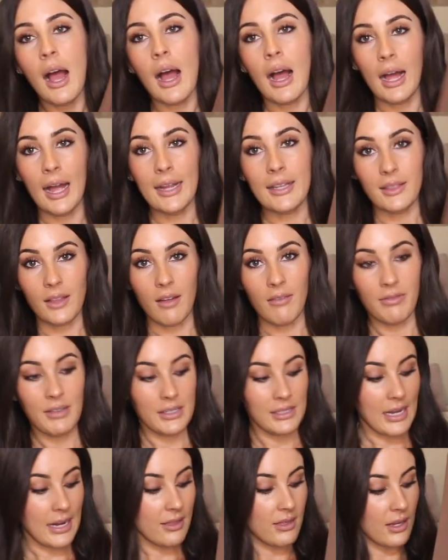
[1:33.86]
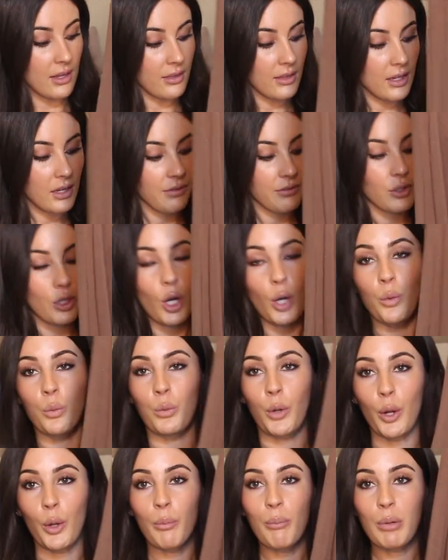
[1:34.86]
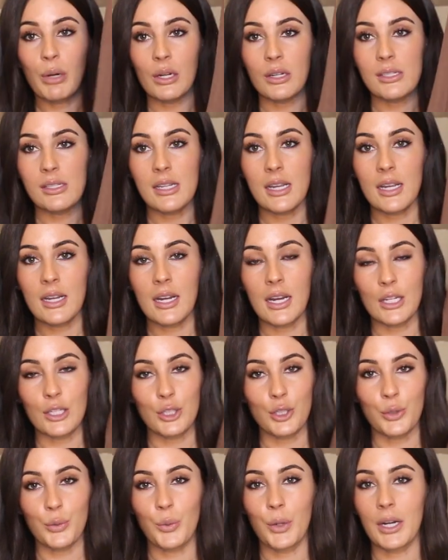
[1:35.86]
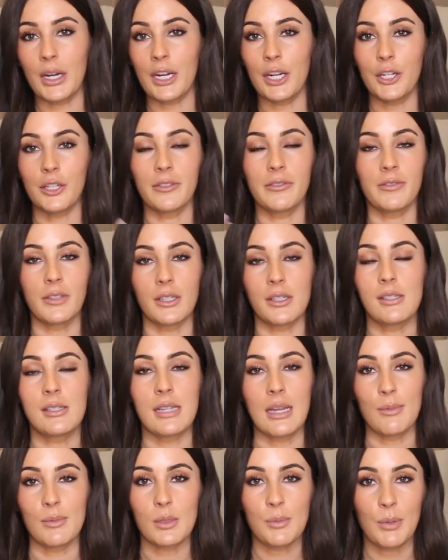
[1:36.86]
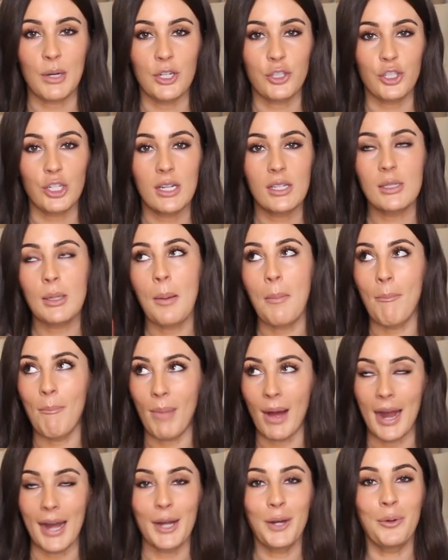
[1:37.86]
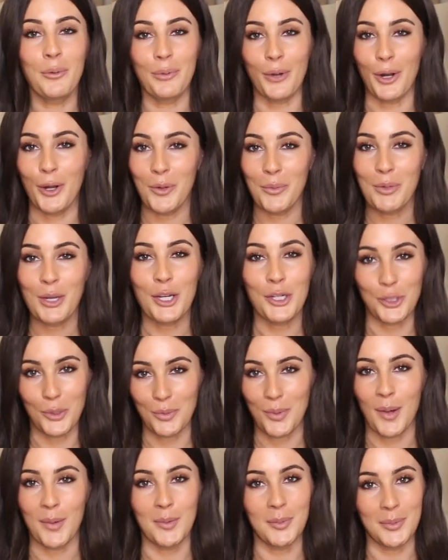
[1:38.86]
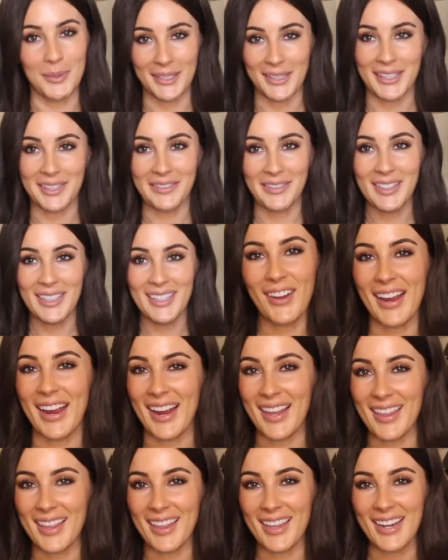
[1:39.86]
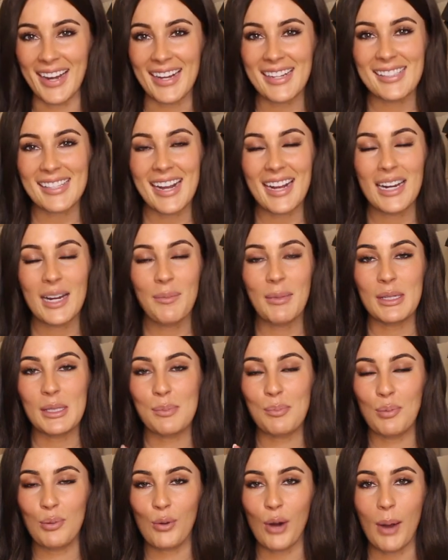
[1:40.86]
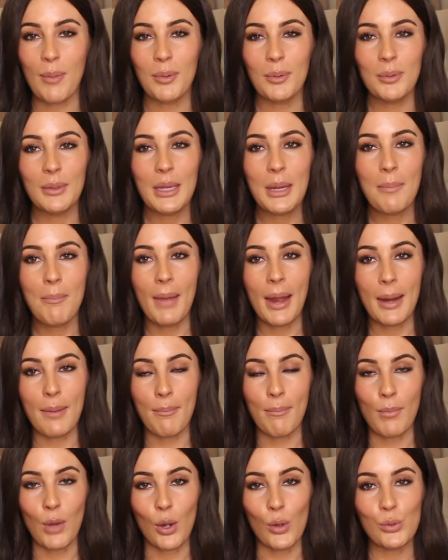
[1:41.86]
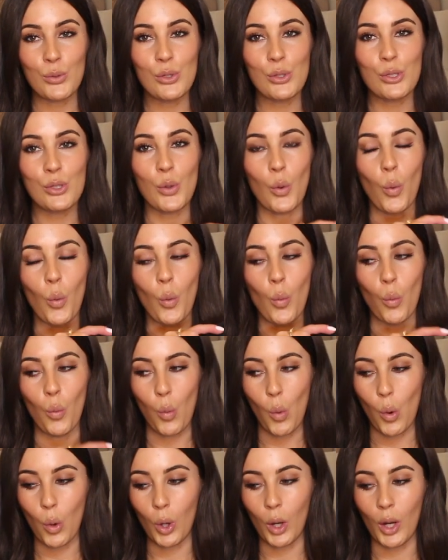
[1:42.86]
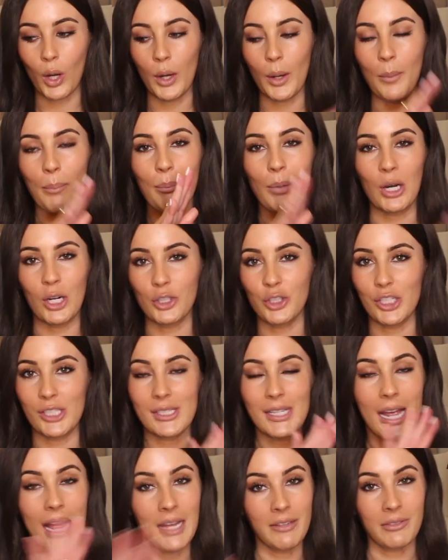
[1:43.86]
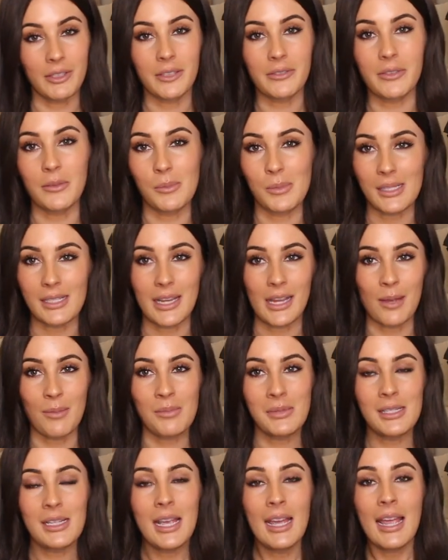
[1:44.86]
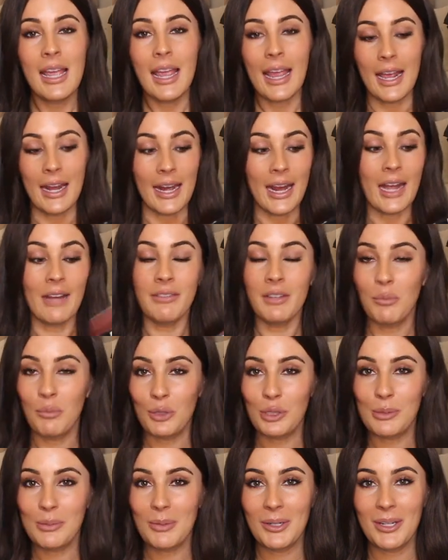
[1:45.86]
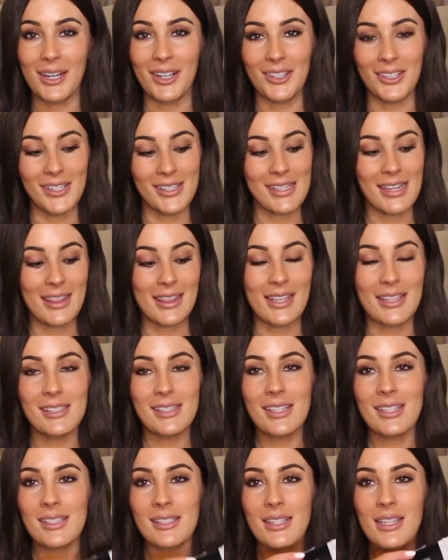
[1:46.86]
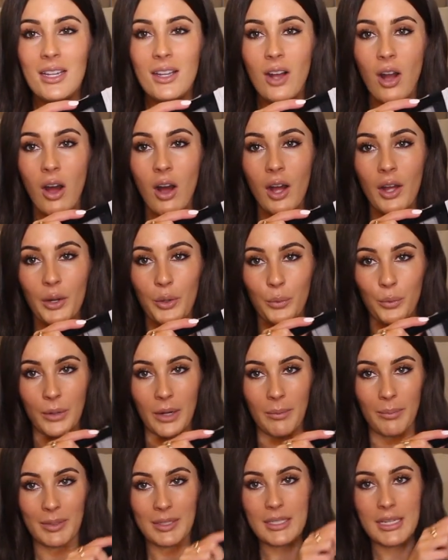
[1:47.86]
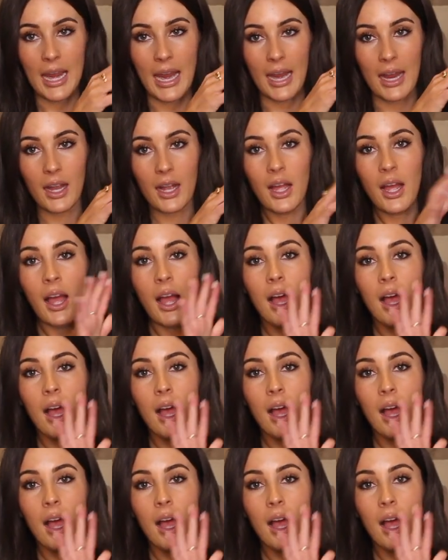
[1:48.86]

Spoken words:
I love this. I think that if you're a robe person and you want to get your first SKIMS purchase, buy a robe because you'll probably live in it. Okay, and then the next item is probably my most worn purchase ever from SKIMS, and I have it in multiple colors. This is the cotton rib tank.